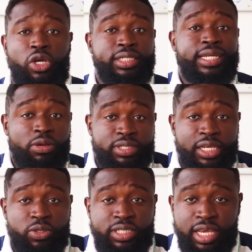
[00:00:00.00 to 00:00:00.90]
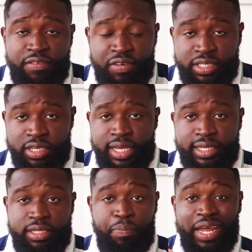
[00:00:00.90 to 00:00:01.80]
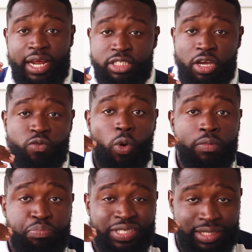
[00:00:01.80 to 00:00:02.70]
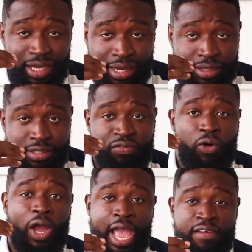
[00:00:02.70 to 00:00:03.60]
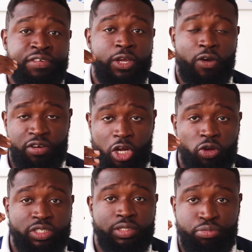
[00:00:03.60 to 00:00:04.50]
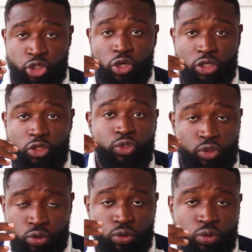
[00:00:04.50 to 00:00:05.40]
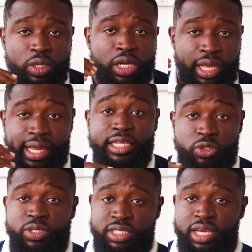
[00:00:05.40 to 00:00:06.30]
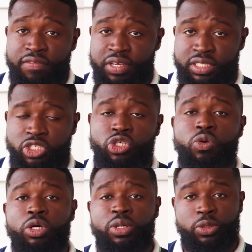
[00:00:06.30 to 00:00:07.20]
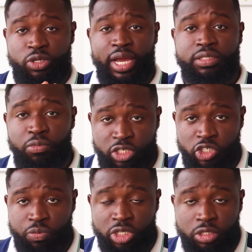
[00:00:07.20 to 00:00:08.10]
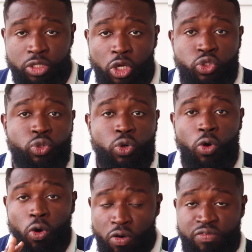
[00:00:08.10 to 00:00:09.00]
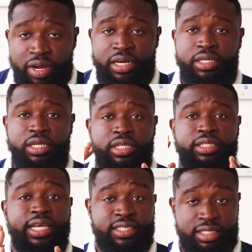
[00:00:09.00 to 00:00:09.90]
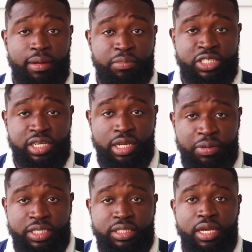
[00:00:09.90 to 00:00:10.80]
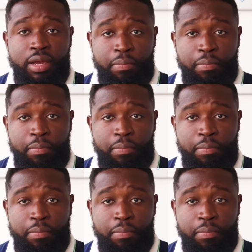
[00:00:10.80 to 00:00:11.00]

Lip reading: The other downside to the TFSA is that there's a penalty of 1% for every over contribution you do into the TFSA. So you want to try as much as possible not to go over the established limit